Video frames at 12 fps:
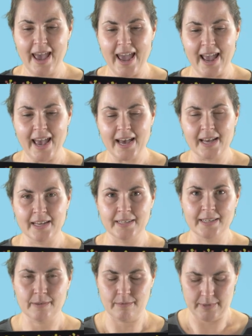
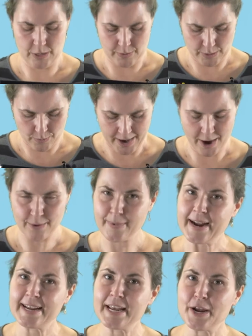And it, you would wear it
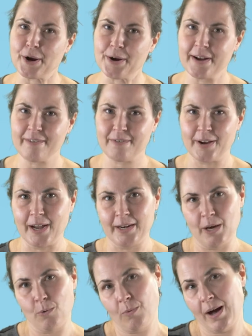right here on
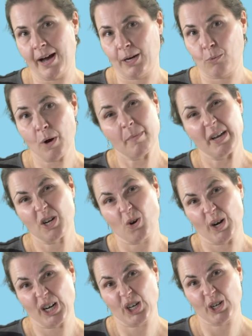a, on a woman
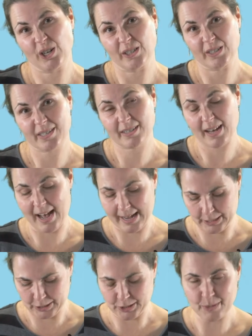or a girl's
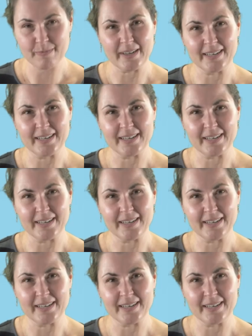costume.